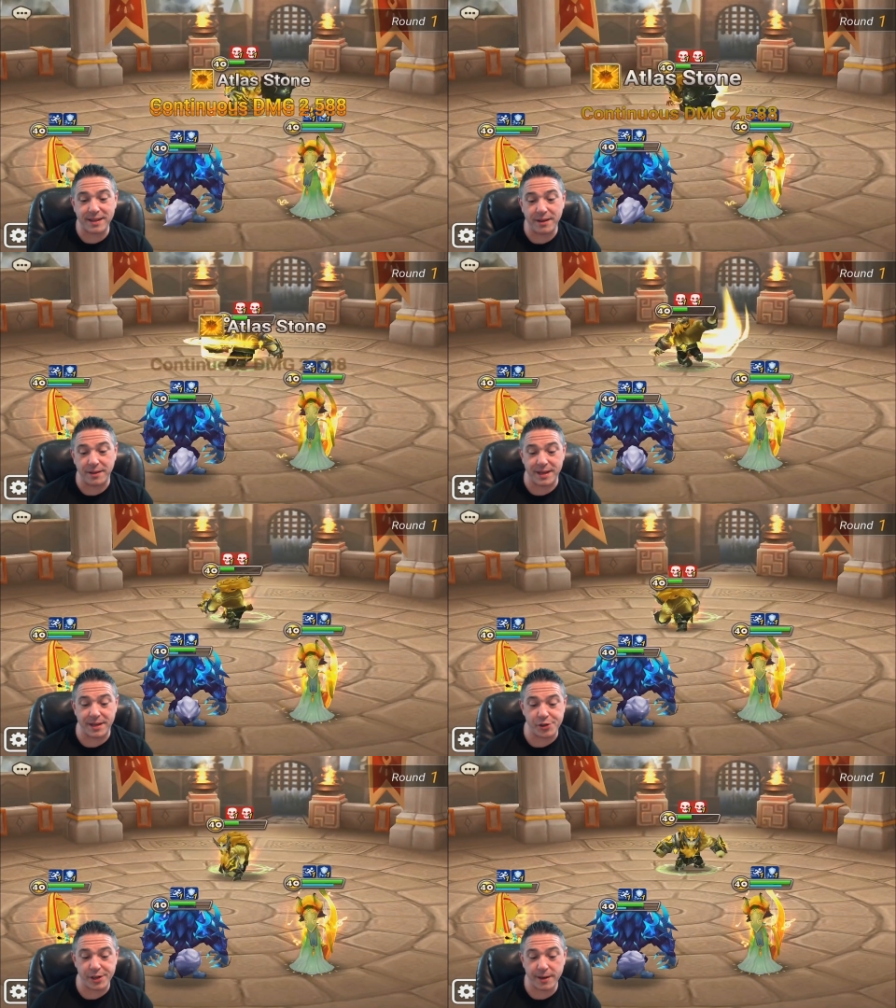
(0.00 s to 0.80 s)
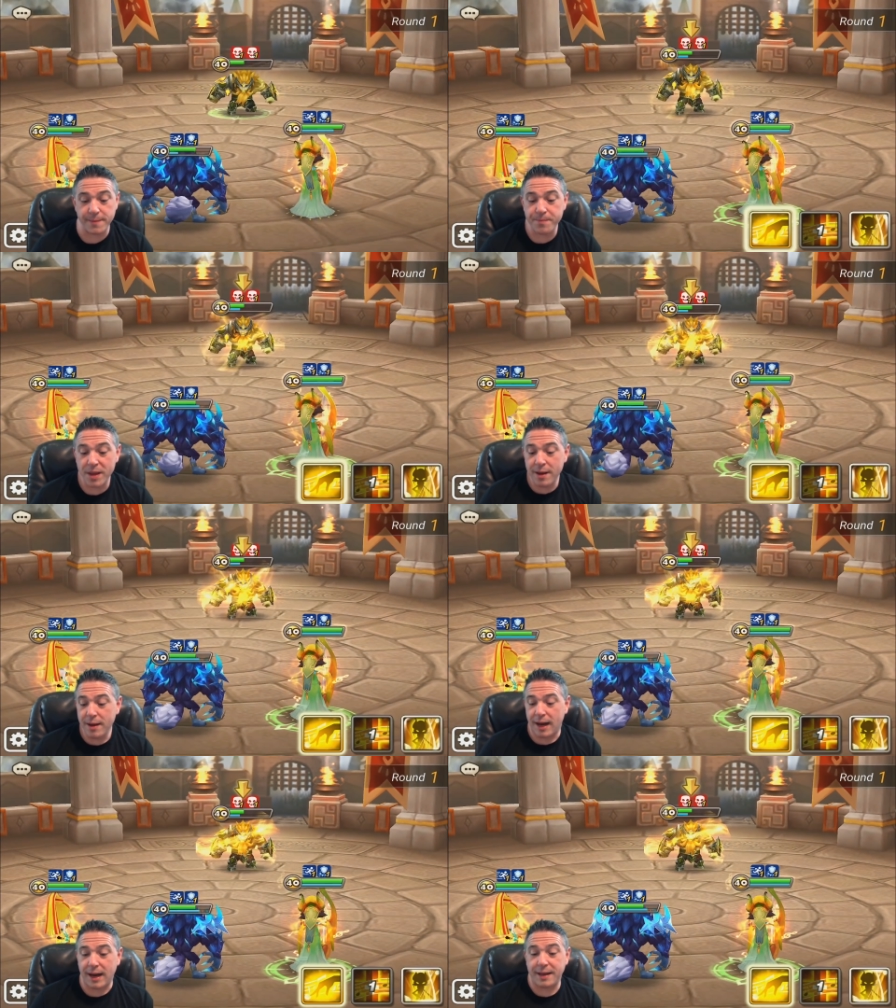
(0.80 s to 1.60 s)
to kill the Ajir,
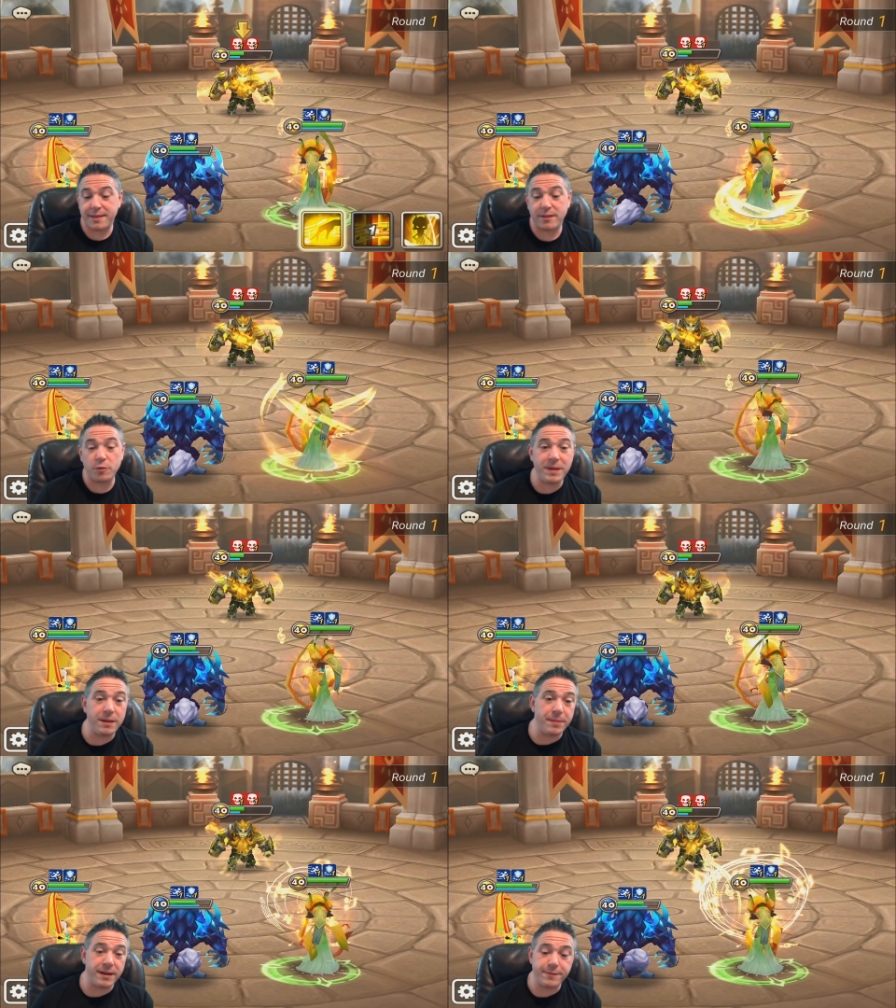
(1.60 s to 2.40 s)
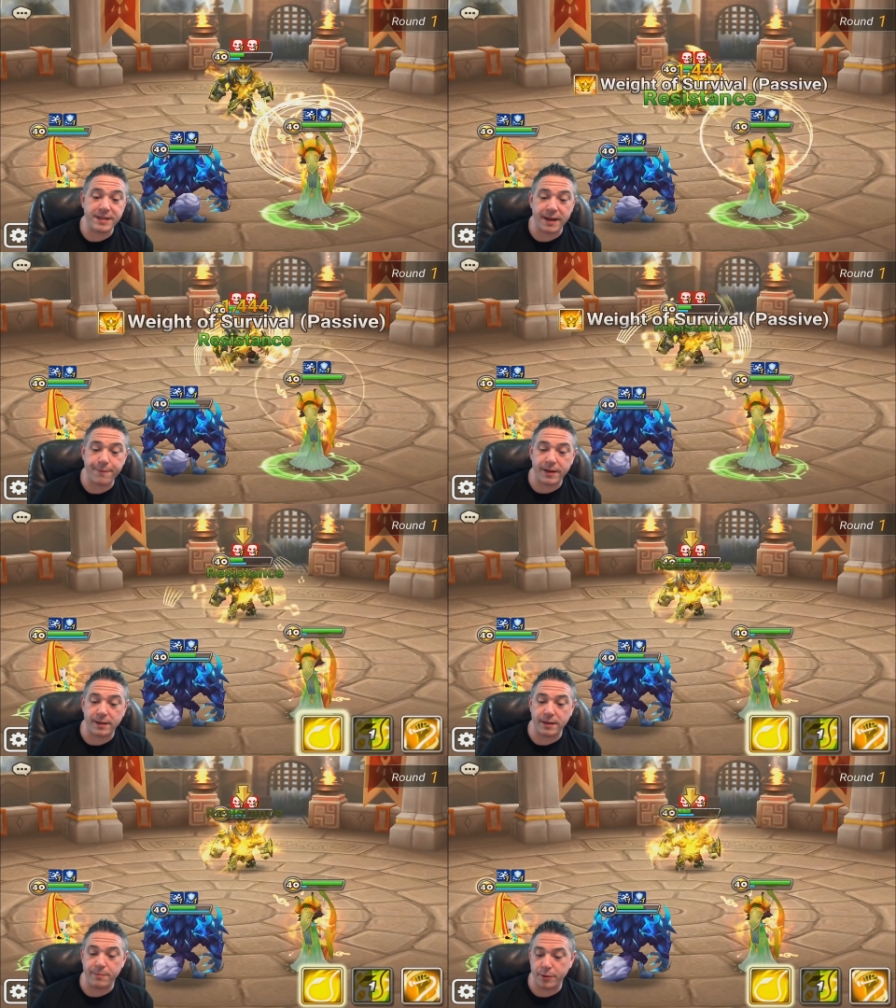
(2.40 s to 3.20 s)
uh, the speed buff
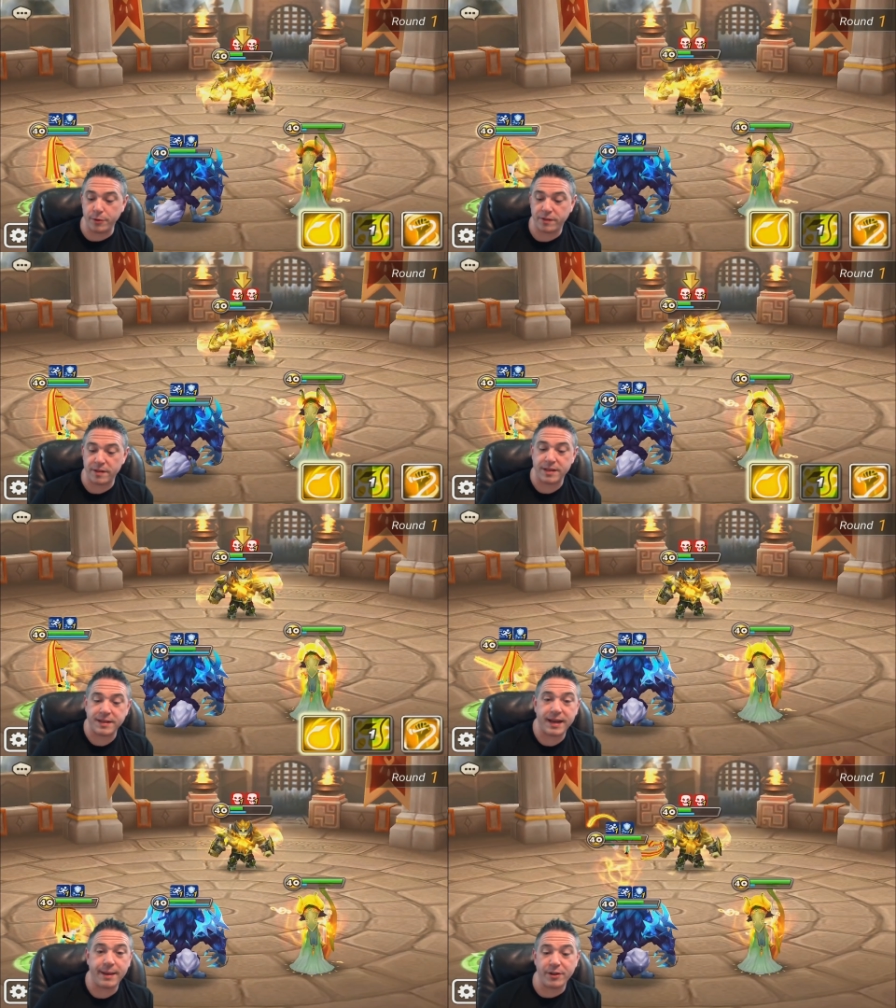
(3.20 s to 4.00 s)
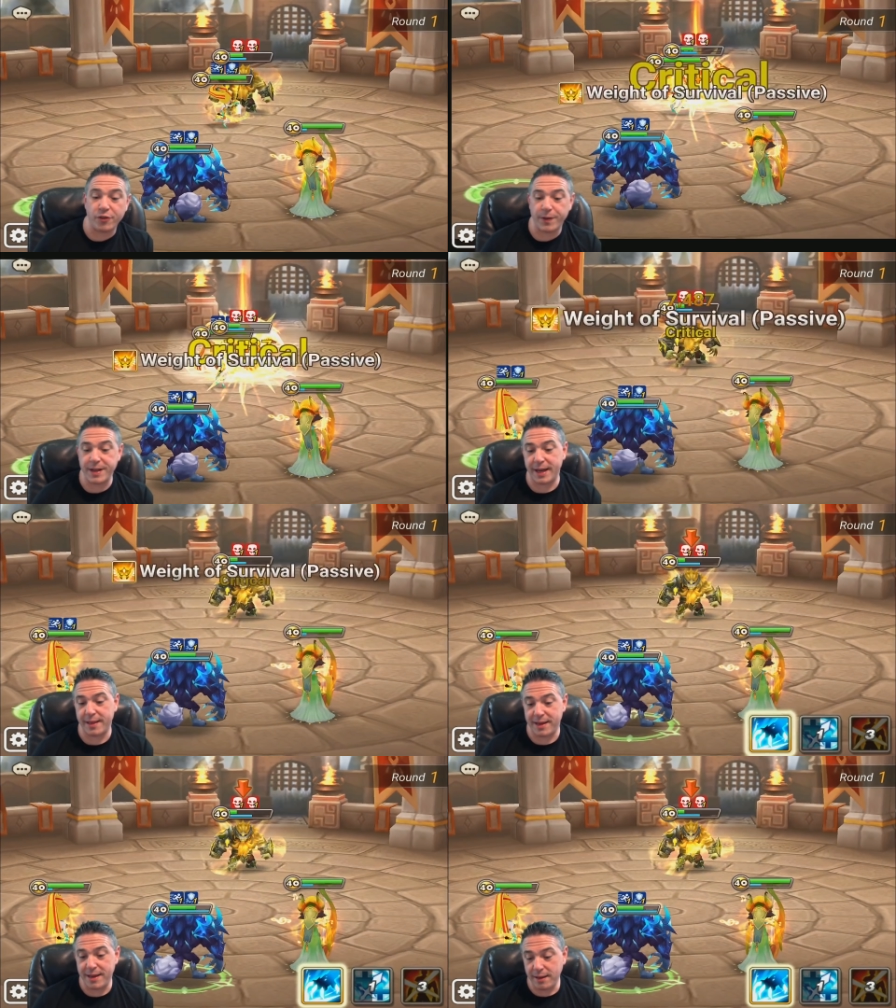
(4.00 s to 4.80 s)
definitely boosted the damage for
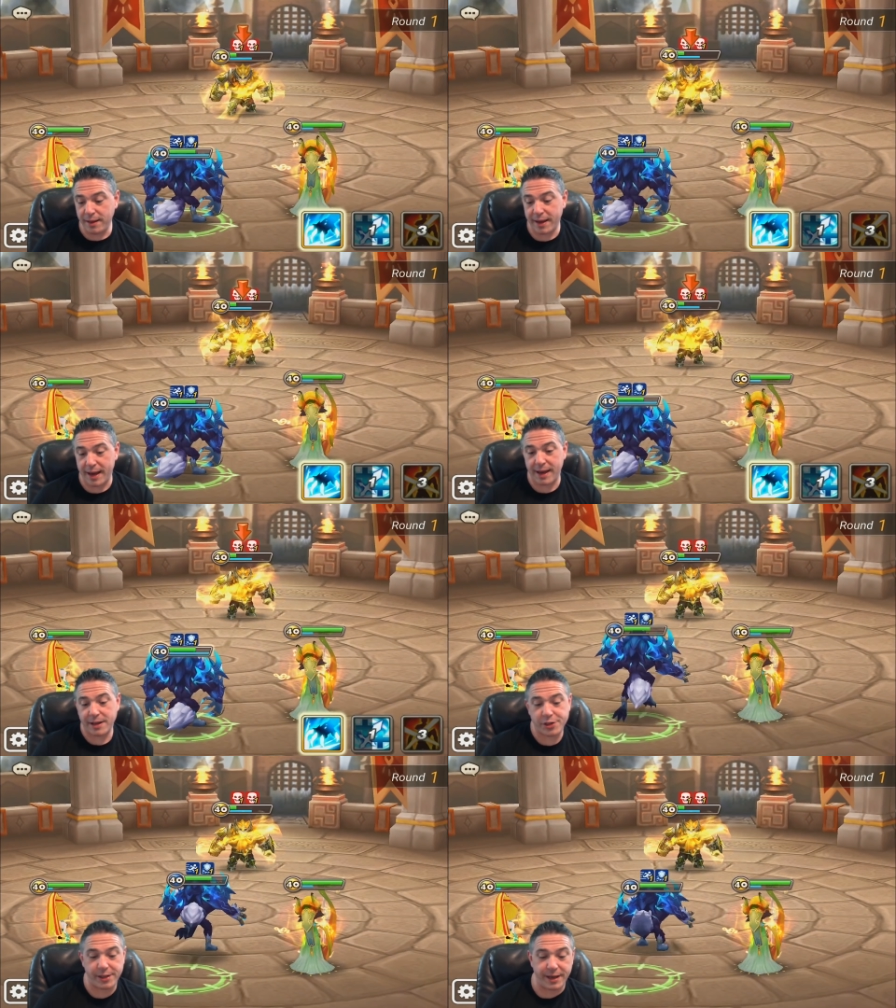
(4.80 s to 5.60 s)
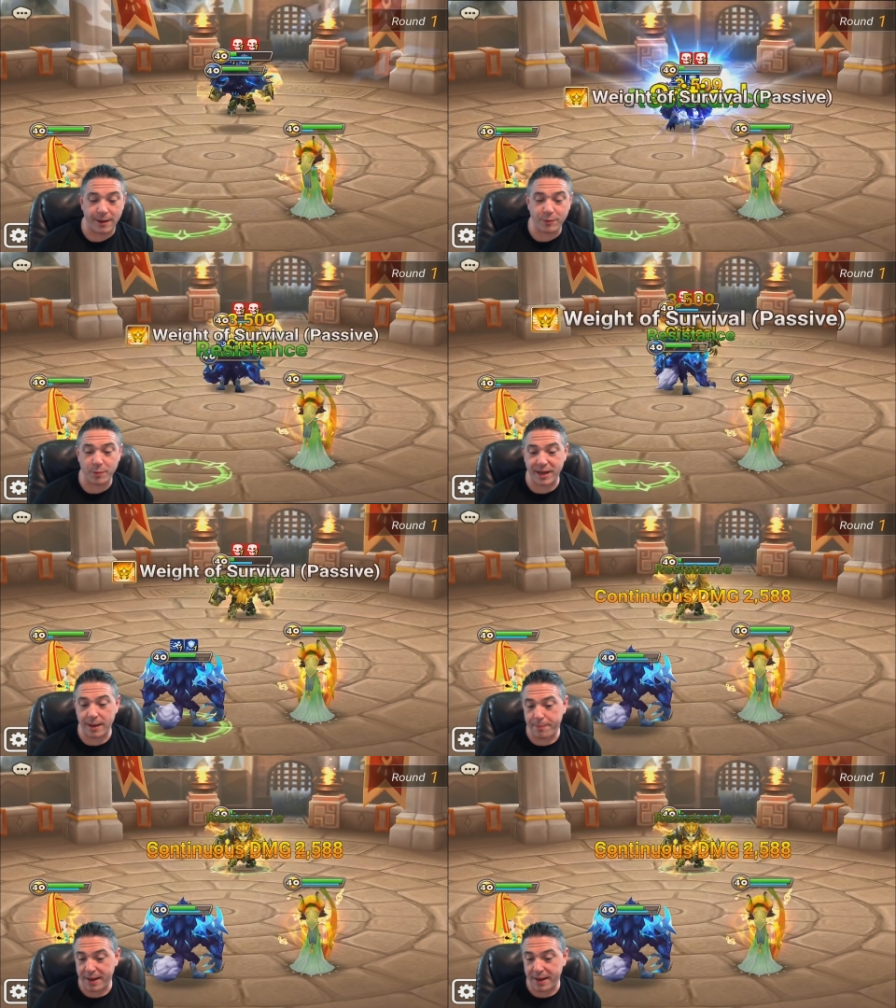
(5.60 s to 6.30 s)
Yen. The healing actually helped me get